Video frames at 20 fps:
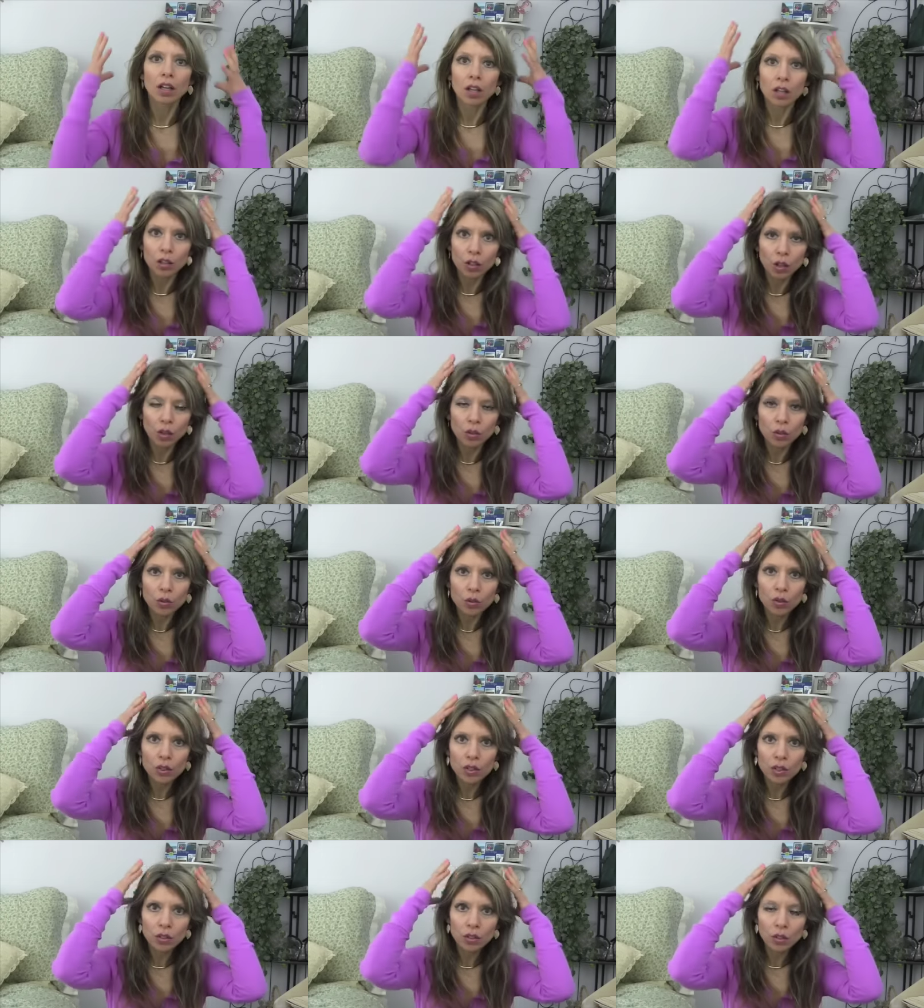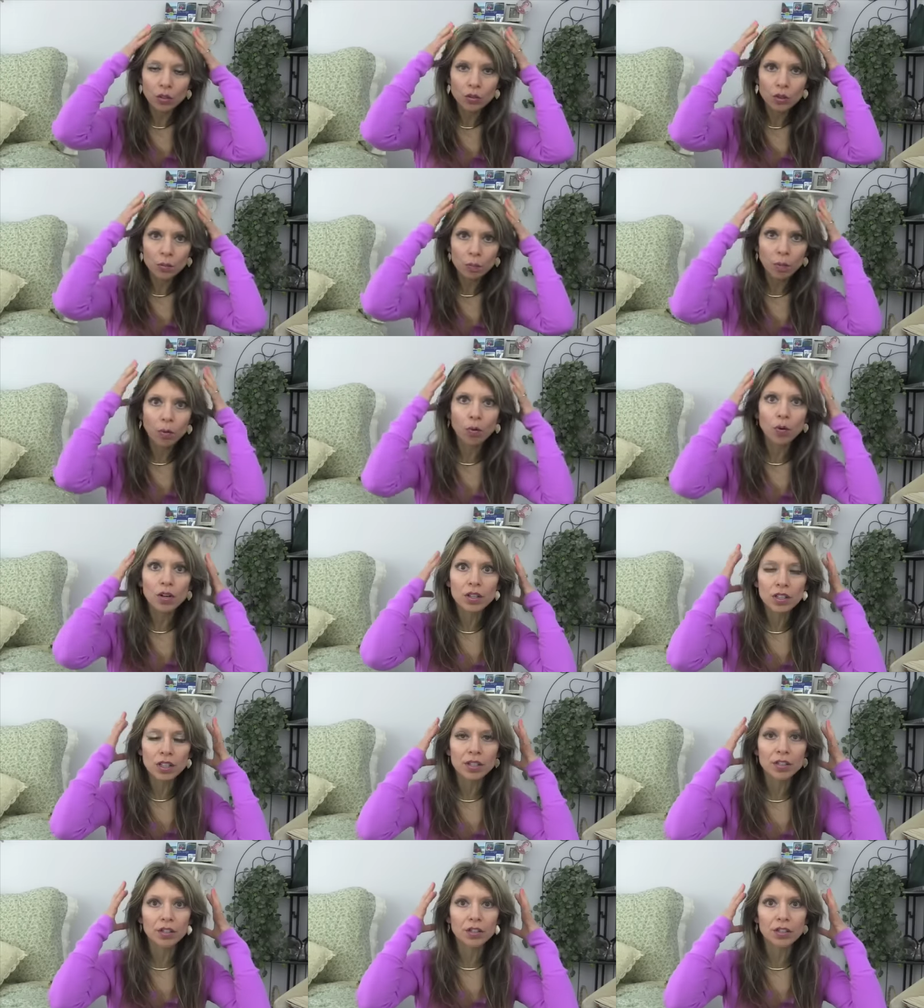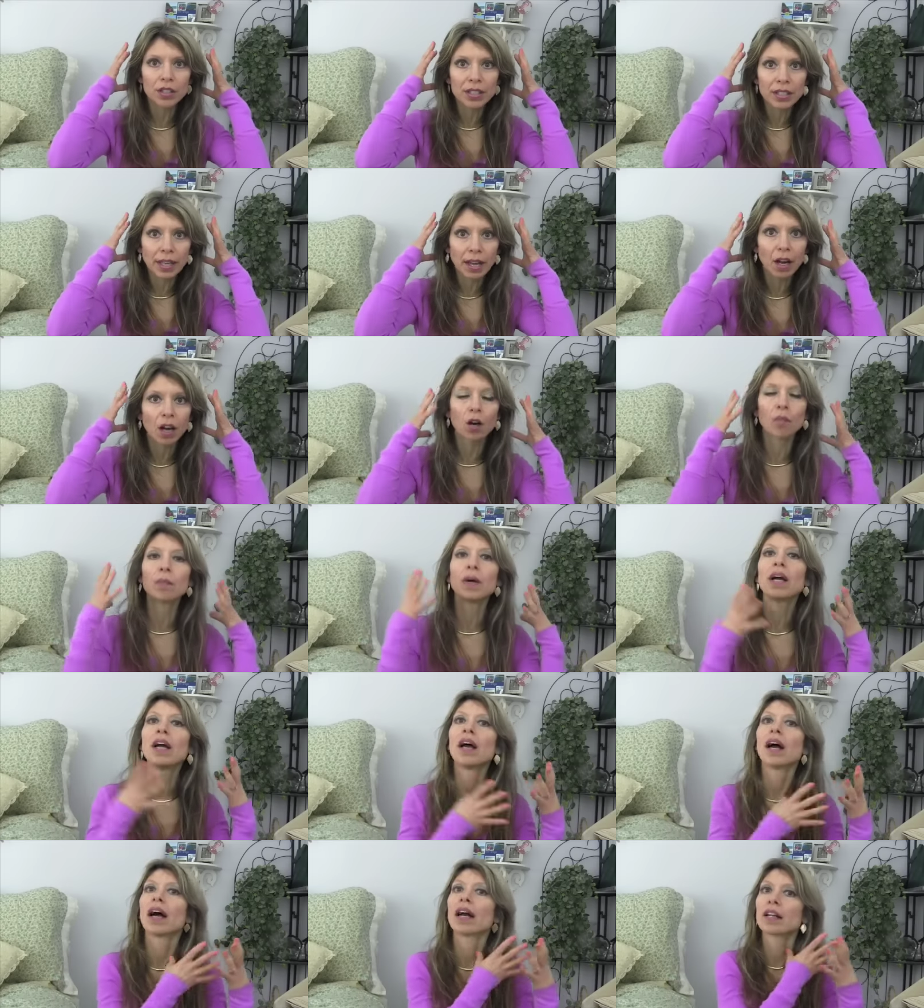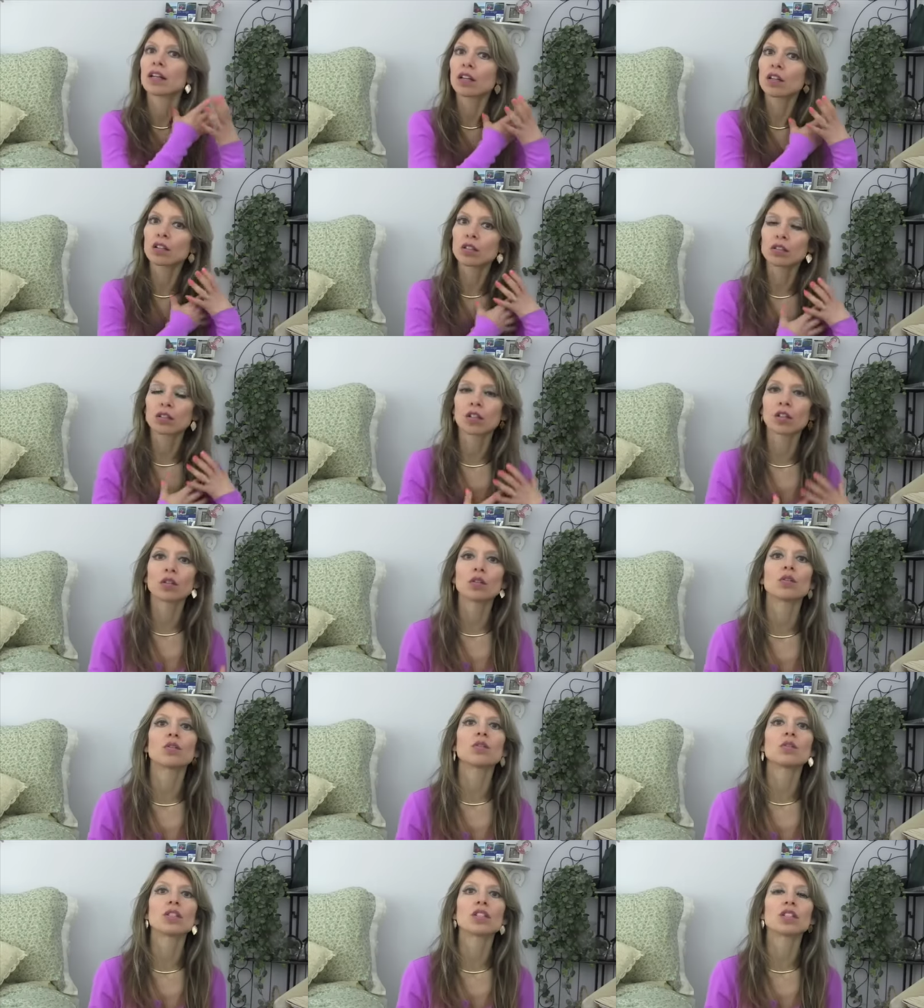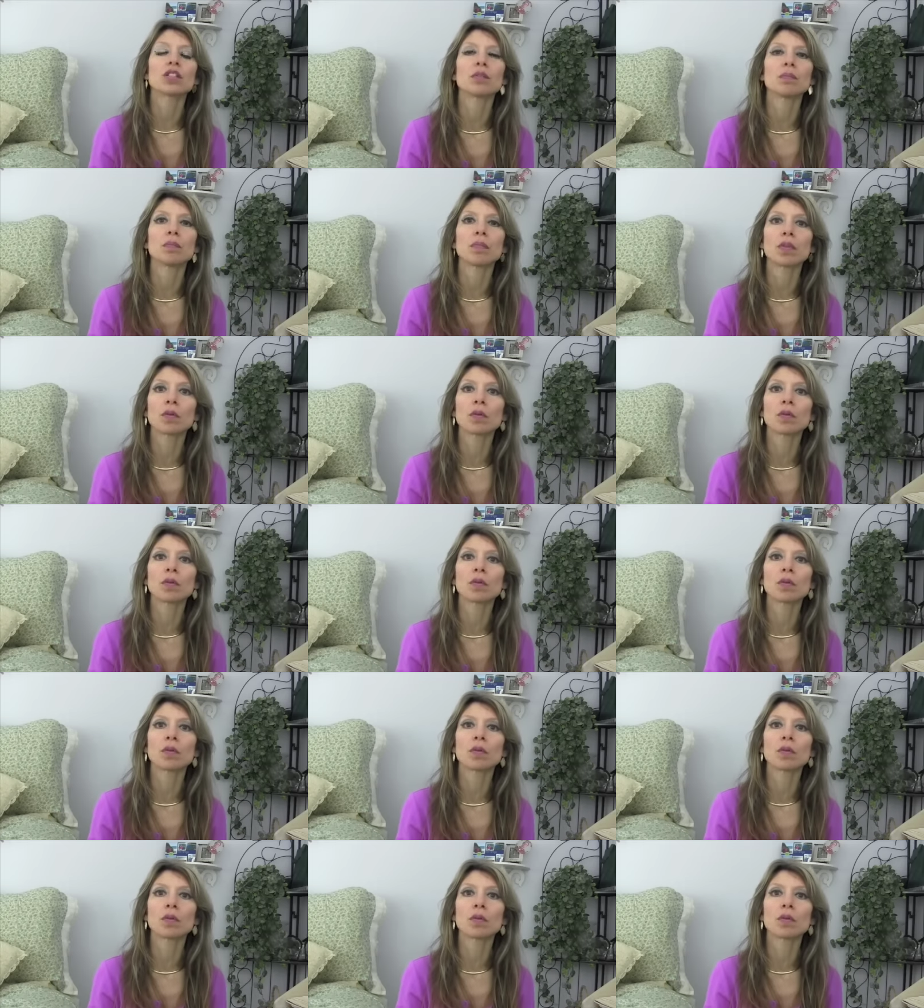Close those pores on your scalp and close the,